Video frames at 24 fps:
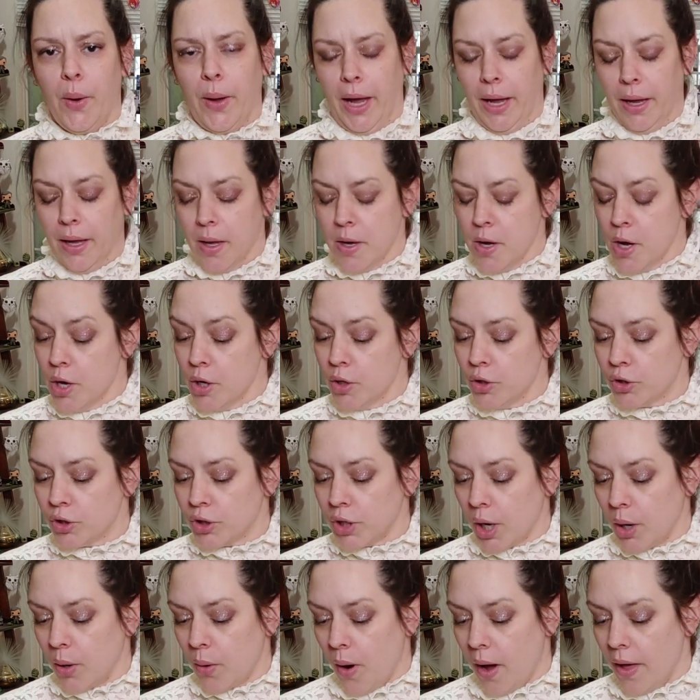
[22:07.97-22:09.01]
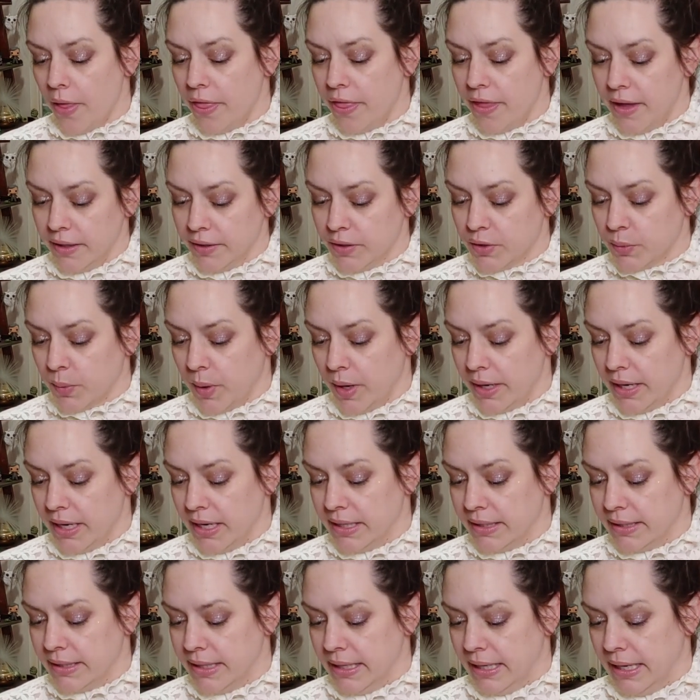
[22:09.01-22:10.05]
Okay, so this one
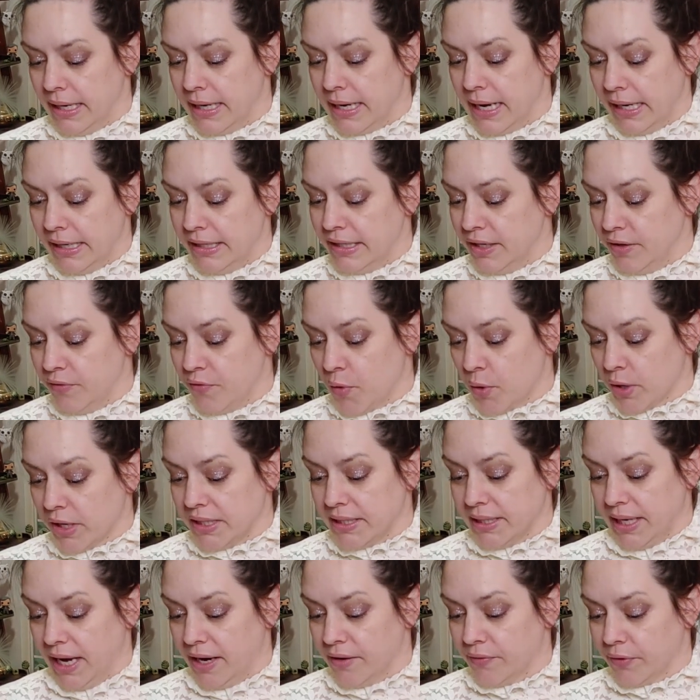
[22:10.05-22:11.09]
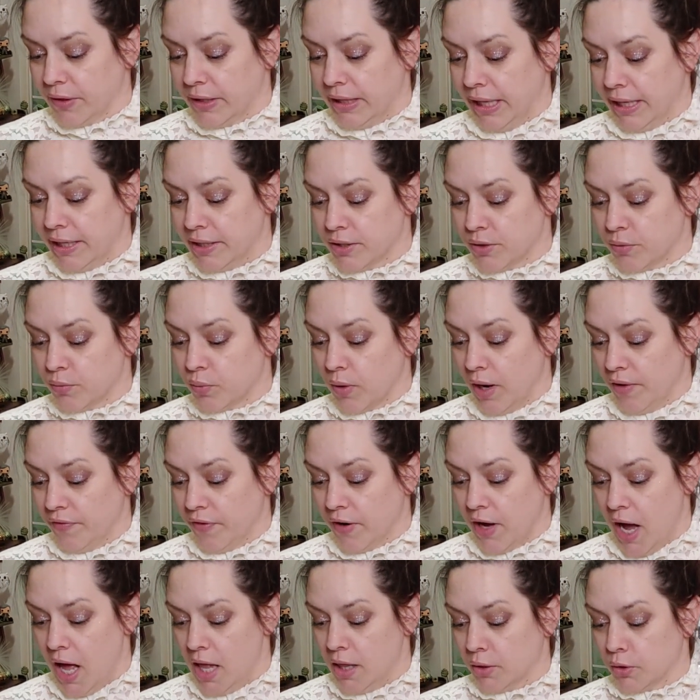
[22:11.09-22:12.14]
is the 1940s ivory lace rough
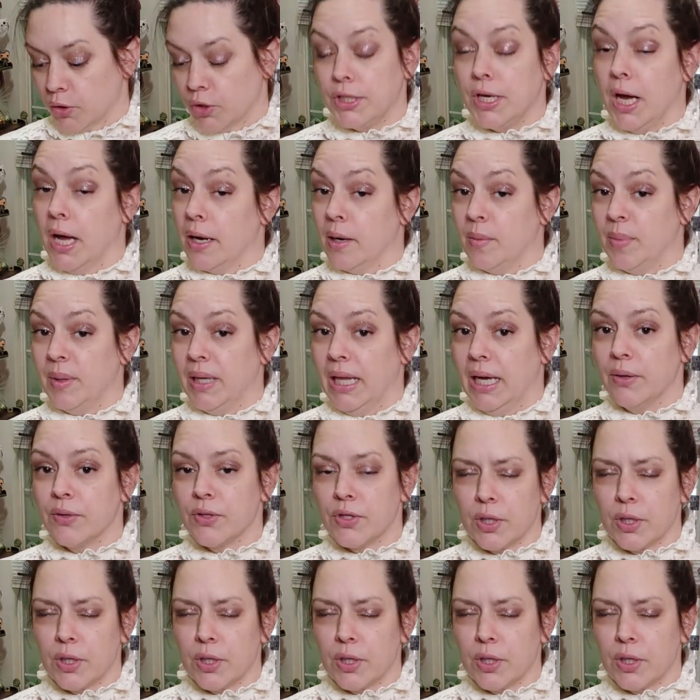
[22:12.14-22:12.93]
color Donna blouse.